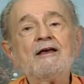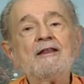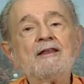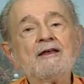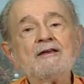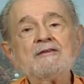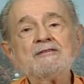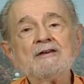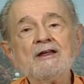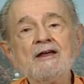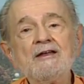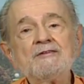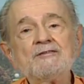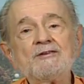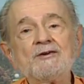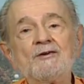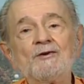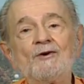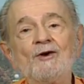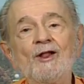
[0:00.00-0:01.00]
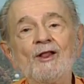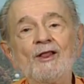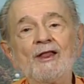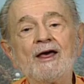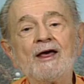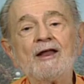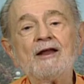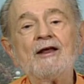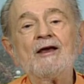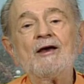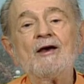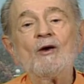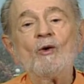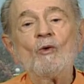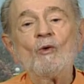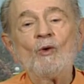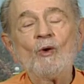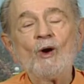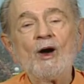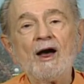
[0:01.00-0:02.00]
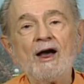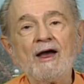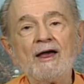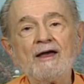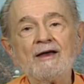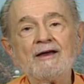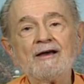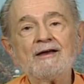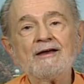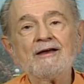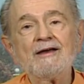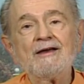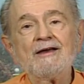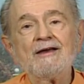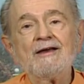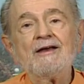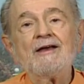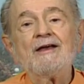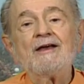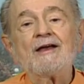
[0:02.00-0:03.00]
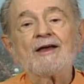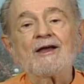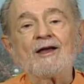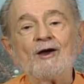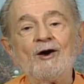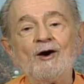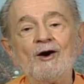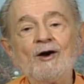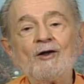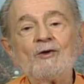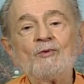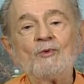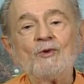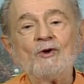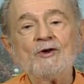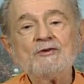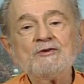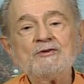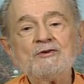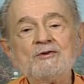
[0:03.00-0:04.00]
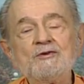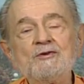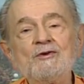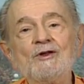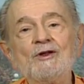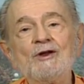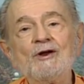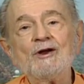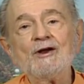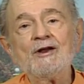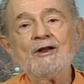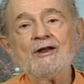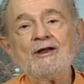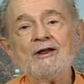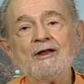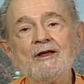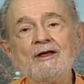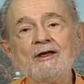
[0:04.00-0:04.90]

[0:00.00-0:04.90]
There's an answer to all that. Why? God wants you to learn